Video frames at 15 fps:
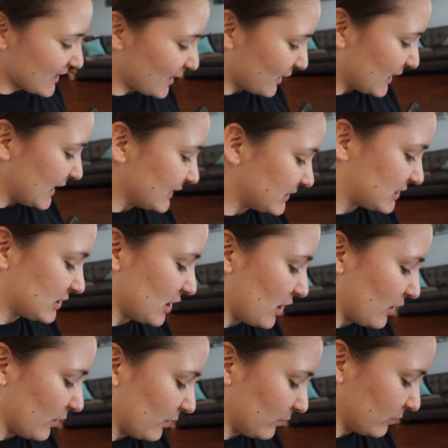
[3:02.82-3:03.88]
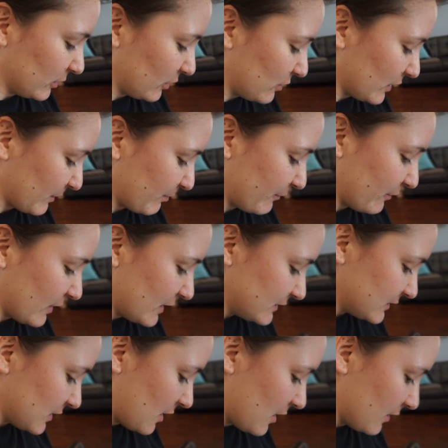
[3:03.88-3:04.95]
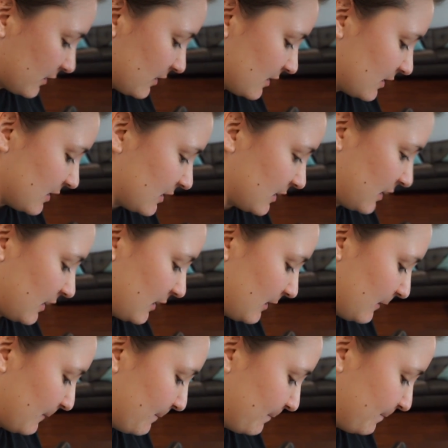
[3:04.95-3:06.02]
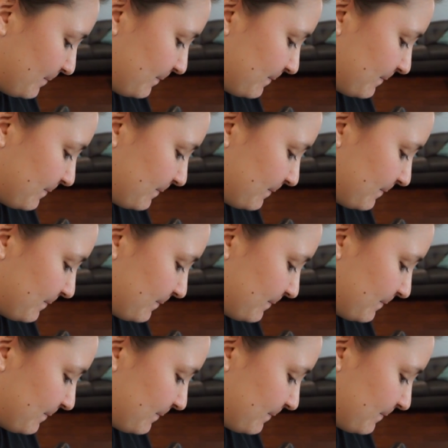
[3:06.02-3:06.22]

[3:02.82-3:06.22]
Alright, so, real quick before I start, um,